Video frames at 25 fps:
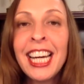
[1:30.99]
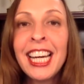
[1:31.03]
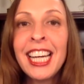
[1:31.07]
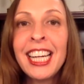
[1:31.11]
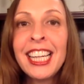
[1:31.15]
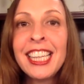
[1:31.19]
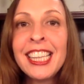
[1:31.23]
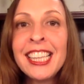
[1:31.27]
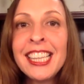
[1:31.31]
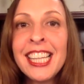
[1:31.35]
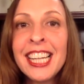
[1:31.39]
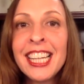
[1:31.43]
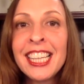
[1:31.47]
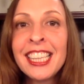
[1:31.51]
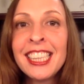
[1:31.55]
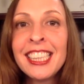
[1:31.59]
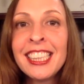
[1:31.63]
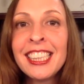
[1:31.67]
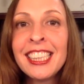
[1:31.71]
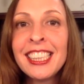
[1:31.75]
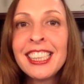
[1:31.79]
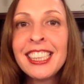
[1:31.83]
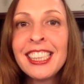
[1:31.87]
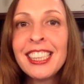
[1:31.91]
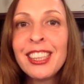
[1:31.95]
and then
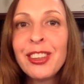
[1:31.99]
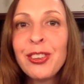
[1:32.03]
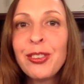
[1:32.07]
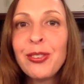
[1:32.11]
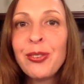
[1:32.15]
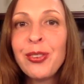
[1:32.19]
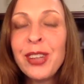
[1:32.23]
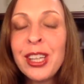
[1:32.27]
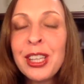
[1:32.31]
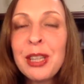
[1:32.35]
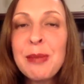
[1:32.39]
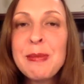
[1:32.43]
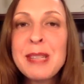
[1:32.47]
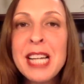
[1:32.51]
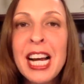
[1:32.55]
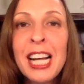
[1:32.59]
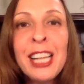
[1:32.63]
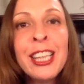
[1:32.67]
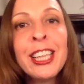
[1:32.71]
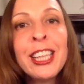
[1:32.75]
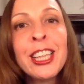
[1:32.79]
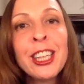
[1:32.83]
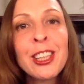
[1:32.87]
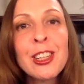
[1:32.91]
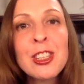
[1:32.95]
we end up
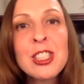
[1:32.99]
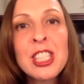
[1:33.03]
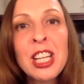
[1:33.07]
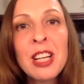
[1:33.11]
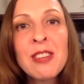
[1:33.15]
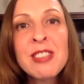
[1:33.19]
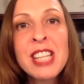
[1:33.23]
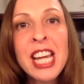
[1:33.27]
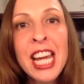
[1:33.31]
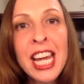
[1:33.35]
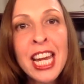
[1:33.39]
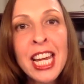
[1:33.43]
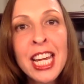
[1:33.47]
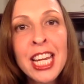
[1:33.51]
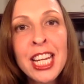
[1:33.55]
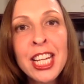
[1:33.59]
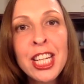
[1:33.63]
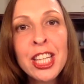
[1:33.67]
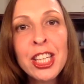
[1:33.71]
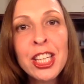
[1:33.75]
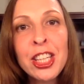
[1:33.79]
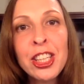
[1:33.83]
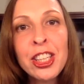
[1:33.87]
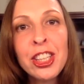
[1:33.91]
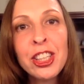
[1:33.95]
telling ourselves,
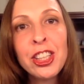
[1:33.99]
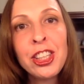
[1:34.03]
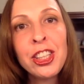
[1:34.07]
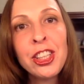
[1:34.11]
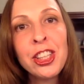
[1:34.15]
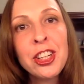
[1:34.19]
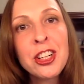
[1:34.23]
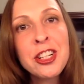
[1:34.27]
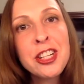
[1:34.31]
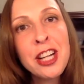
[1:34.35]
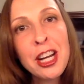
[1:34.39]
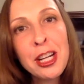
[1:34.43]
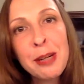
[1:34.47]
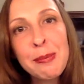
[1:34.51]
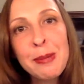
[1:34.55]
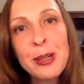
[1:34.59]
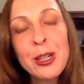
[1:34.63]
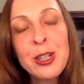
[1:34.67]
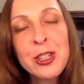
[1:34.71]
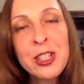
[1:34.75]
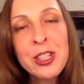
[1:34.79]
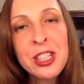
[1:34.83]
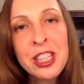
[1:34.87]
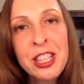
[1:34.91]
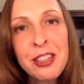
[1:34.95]
hey, you're not a
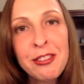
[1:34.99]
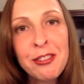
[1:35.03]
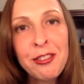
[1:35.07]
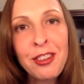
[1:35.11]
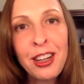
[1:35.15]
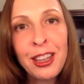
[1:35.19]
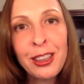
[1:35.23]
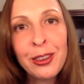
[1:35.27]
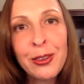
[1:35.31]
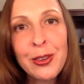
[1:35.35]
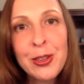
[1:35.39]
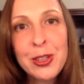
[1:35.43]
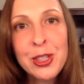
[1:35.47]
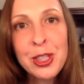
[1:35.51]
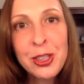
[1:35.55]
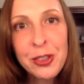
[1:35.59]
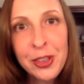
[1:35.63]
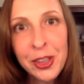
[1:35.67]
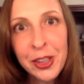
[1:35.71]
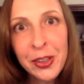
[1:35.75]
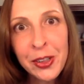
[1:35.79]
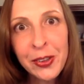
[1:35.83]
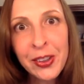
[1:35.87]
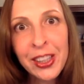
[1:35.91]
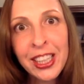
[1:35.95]
person that follows
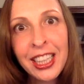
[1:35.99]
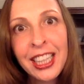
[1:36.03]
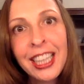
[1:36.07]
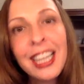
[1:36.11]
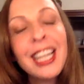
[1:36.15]
through.